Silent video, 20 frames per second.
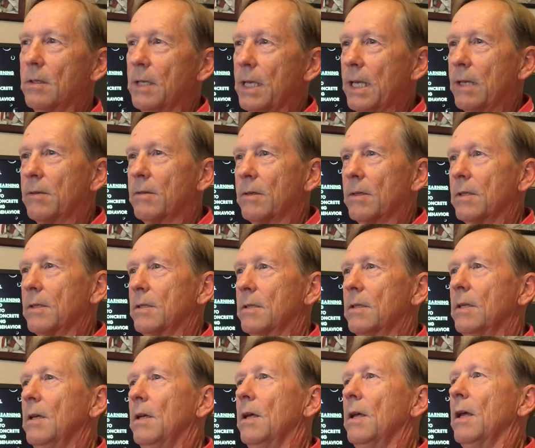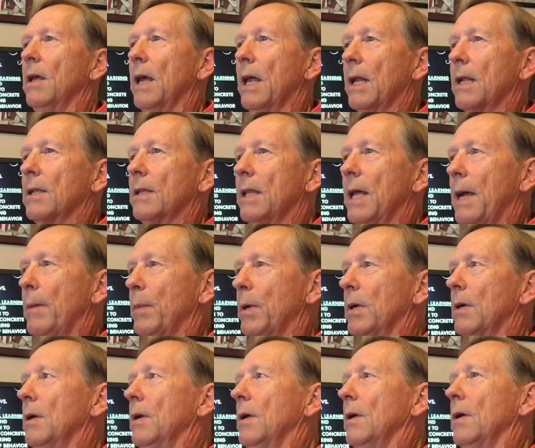interest and
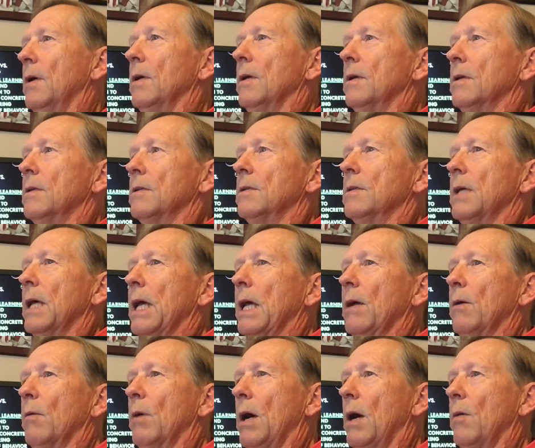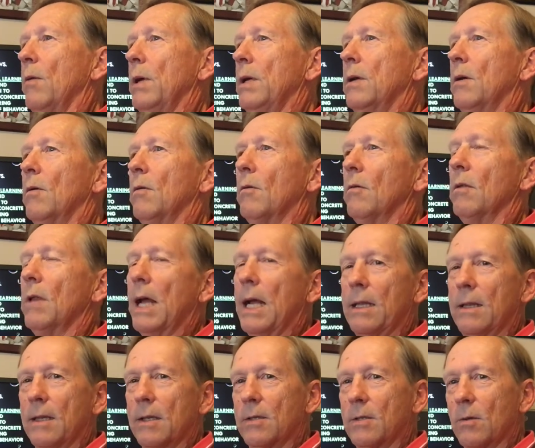clamor saying, wow, we don't
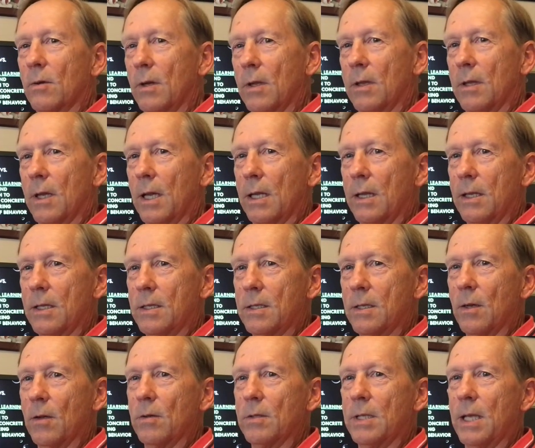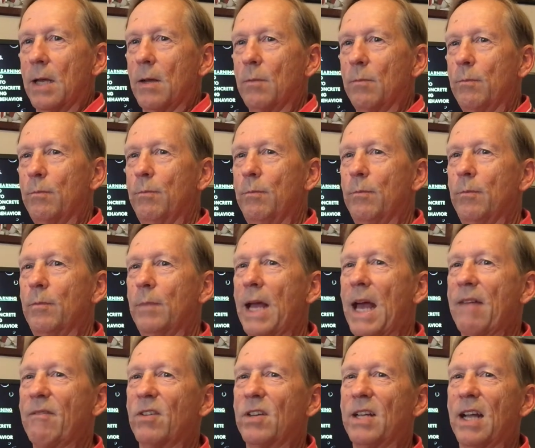like this sort of thing. This shows that
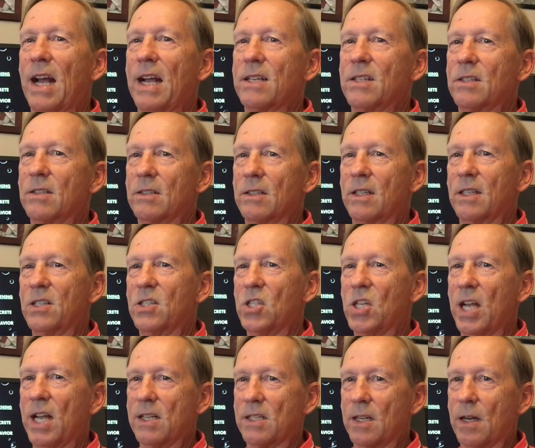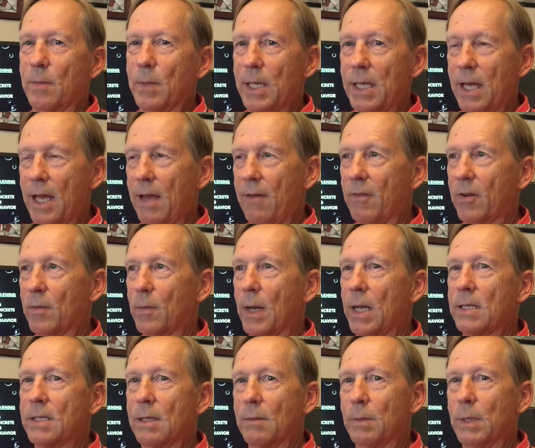advertisers can change our behavior by
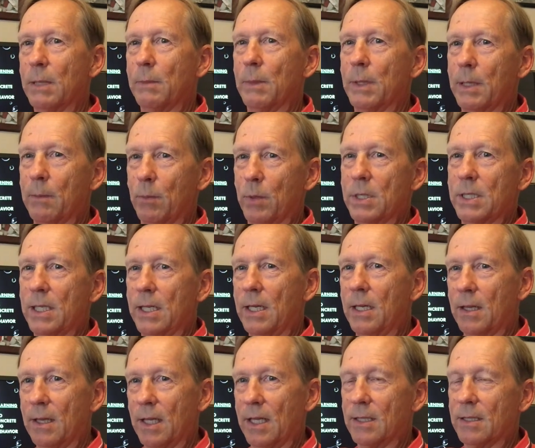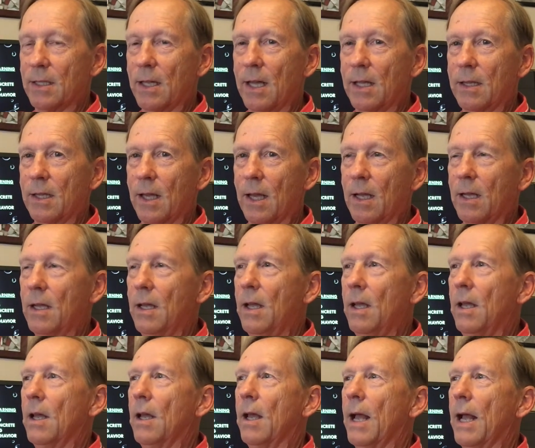subliminally presenting things like that.
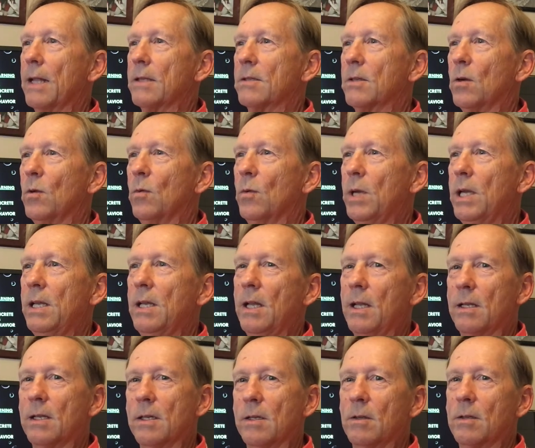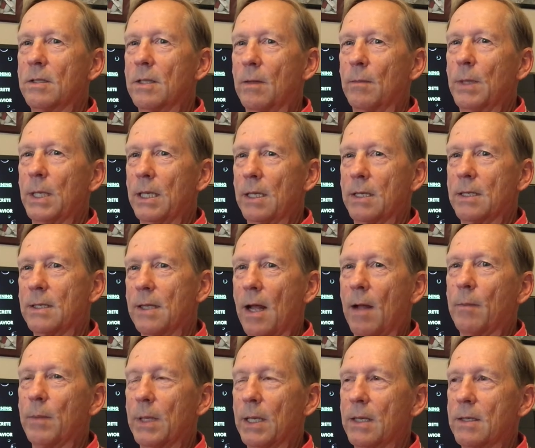And so we need to do something to
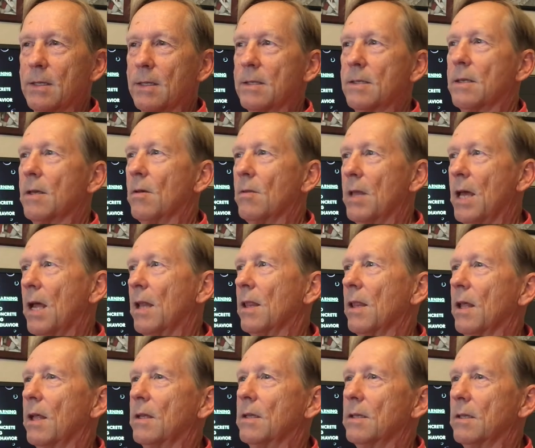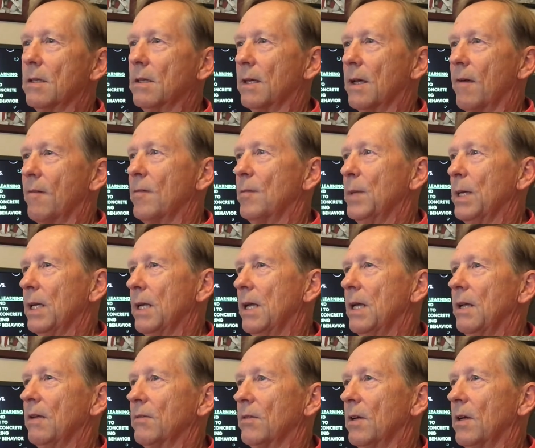stop this. And so that led to the government
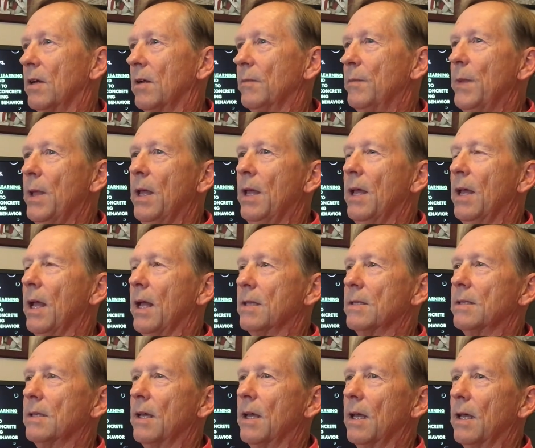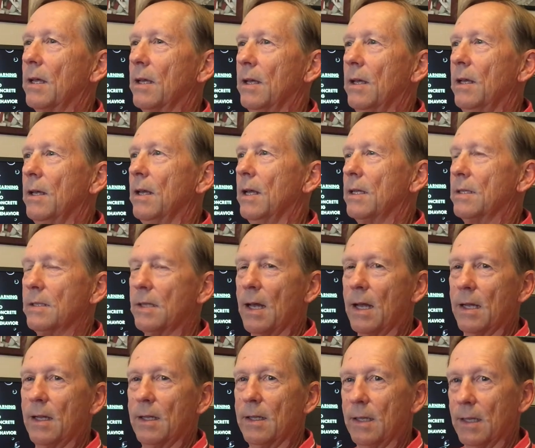getting involved and saying it's
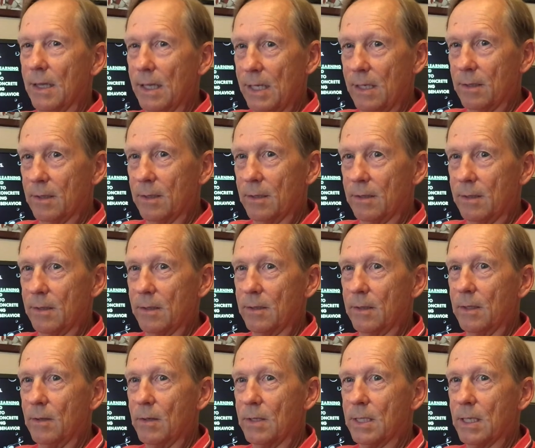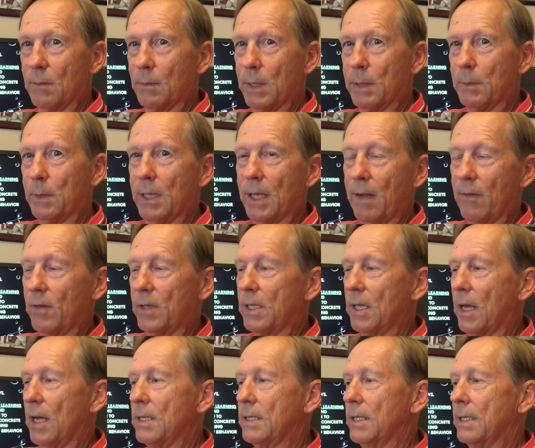not legal to use subliminal
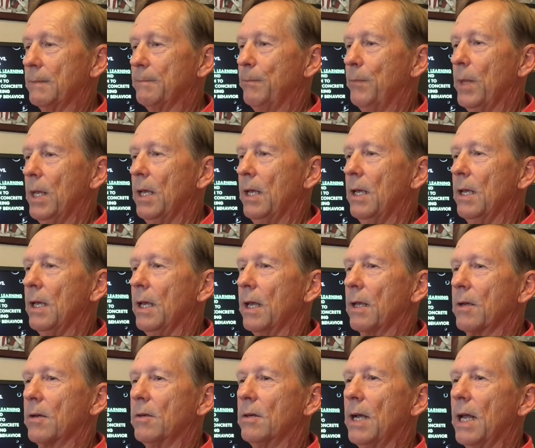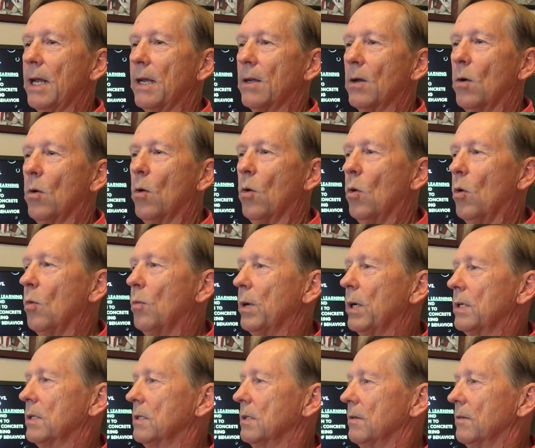advertising. It created a whole
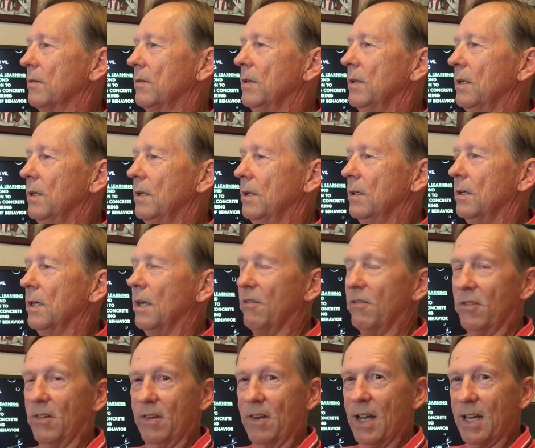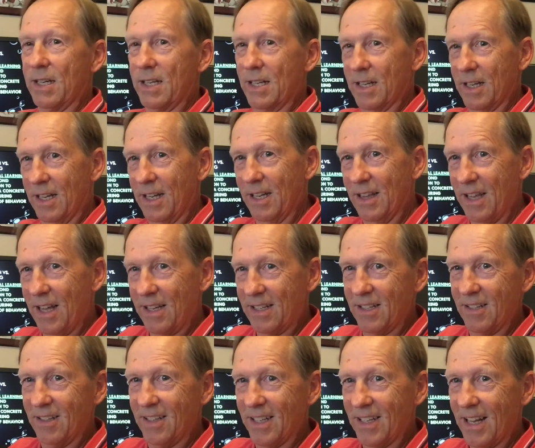bunch of, in fact, it led
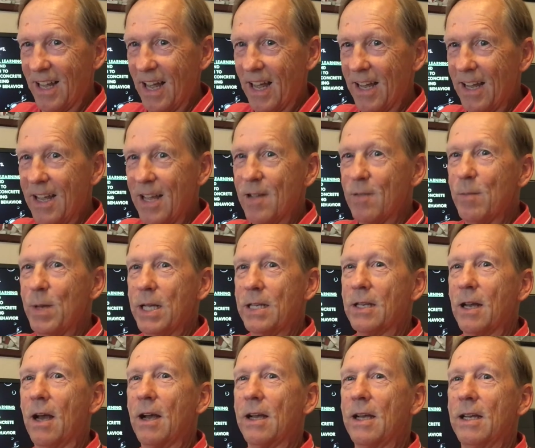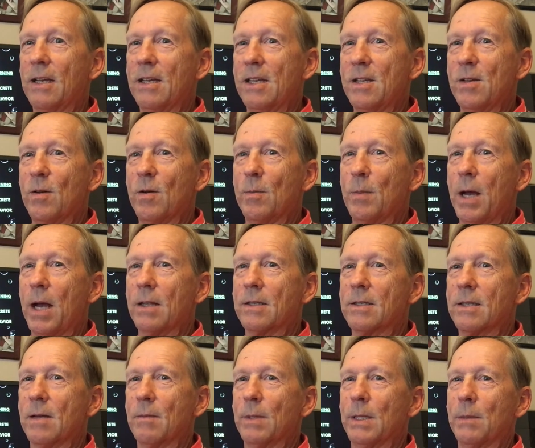to today, me talking to you about
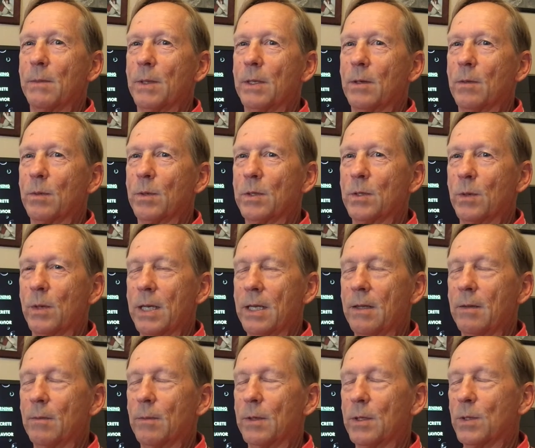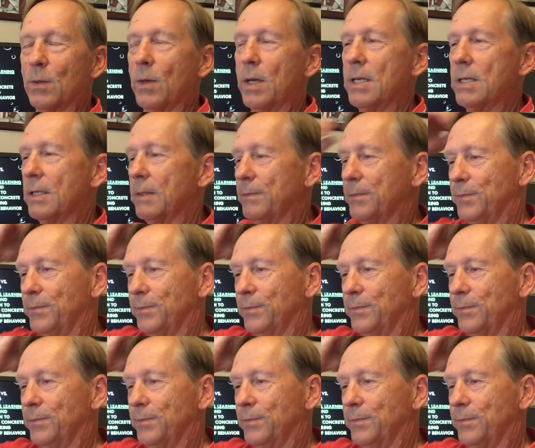subliminal persuasion.